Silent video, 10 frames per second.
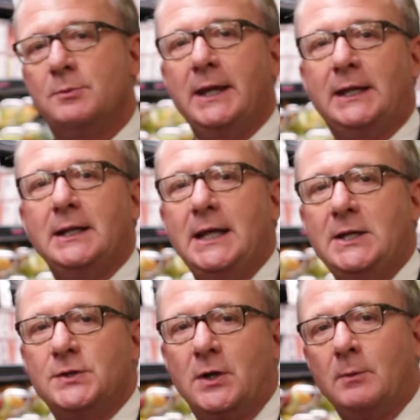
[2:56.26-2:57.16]
are making it
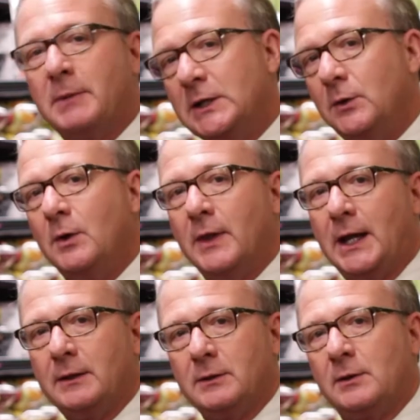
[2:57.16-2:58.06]
easier, and by doing
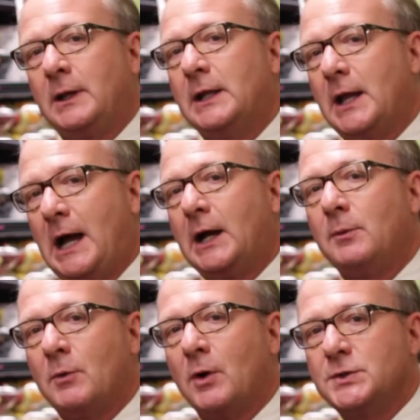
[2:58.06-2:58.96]
that, they're getting higher
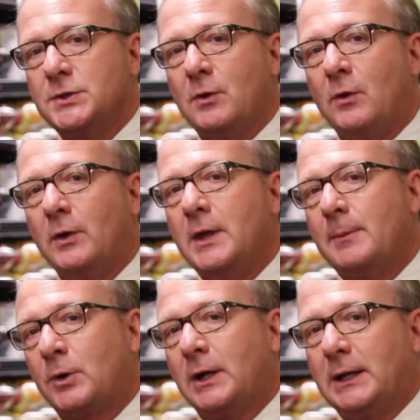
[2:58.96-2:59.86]
margin on
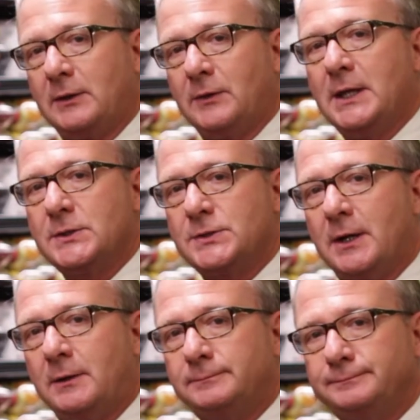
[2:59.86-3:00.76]
that product that they sell.